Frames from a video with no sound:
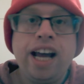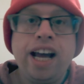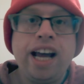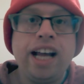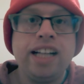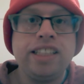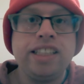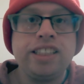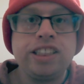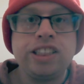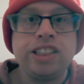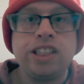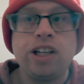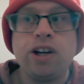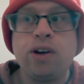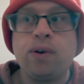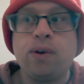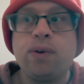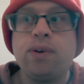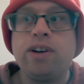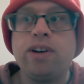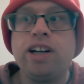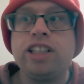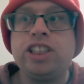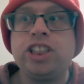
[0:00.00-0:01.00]
And
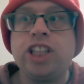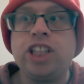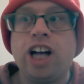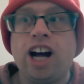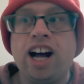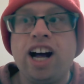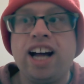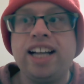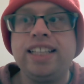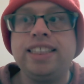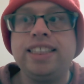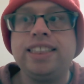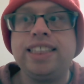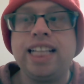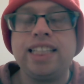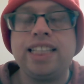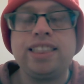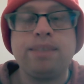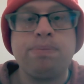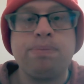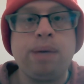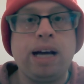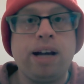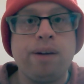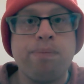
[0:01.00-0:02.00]
so Sean
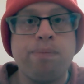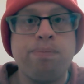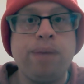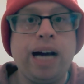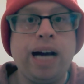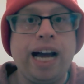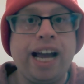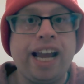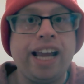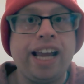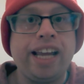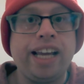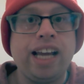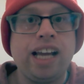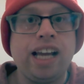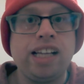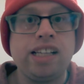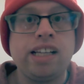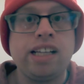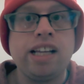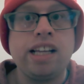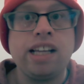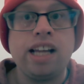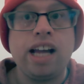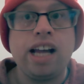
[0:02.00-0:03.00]
sets about buying
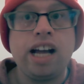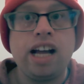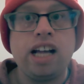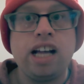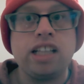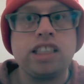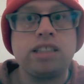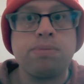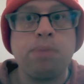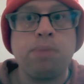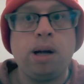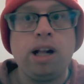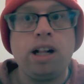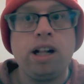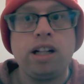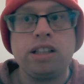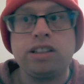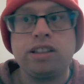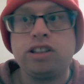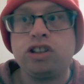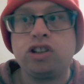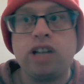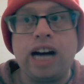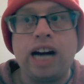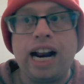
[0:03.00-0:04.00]
a
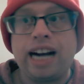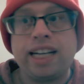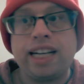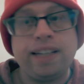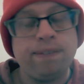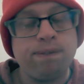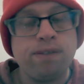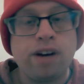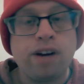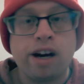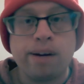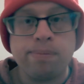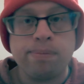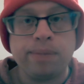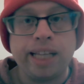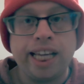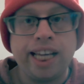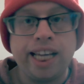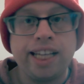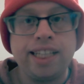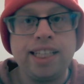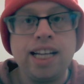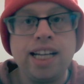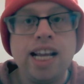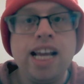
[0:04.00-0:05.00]
small tract of
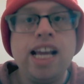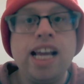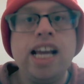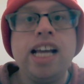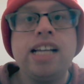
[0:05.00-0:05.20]
farmland